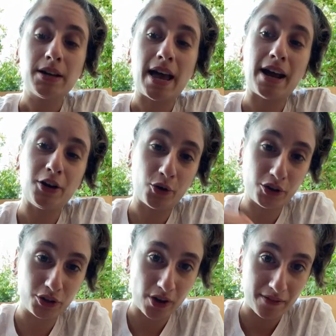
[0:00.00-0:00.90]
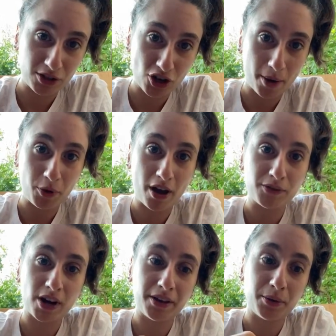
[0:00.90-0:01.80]
and in order to have a job, you have
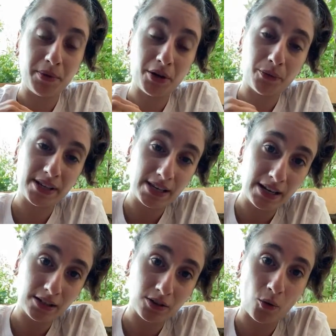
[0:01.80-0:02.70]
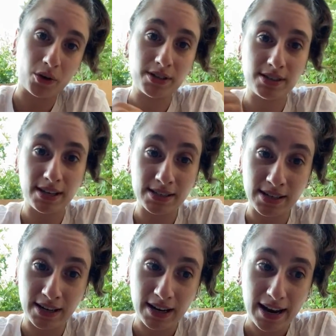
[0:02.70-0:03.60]
to either be a resident or a
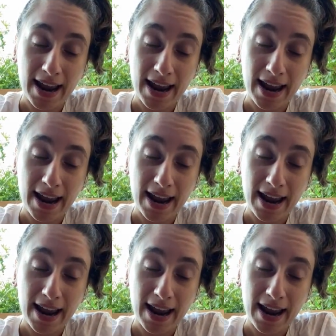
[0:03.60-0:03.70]
citizen,